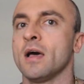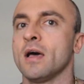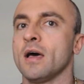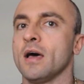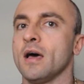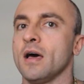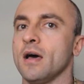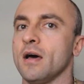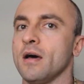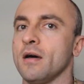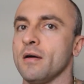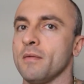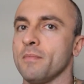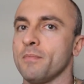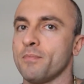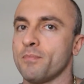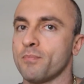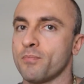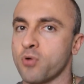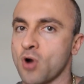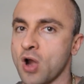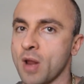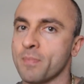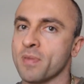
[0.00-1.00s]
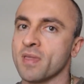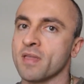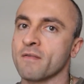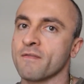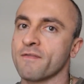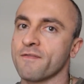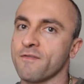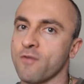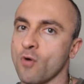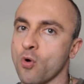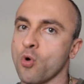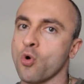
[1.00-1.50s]
prepping
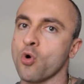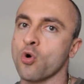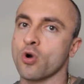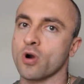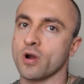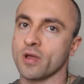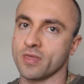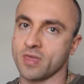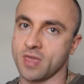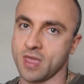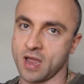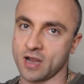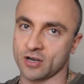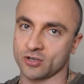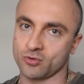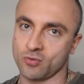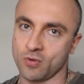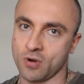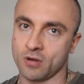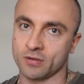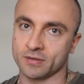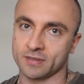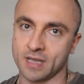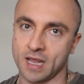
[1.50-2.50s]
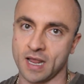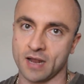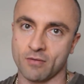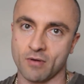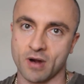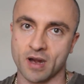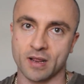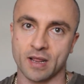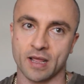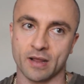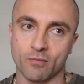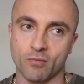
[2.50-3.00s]
for the actual LSAT,
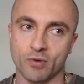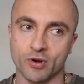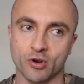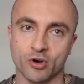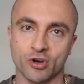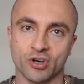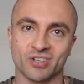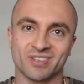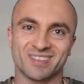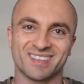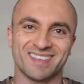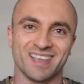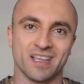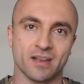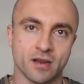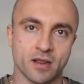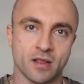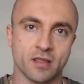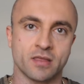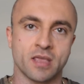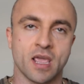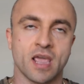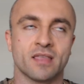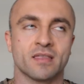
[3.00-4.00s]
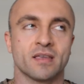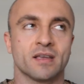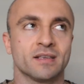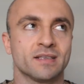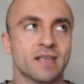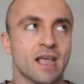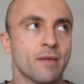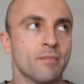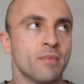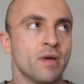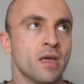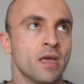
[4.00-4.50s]
right? Like when you're going to sit and take the
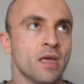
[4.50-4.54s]
exam,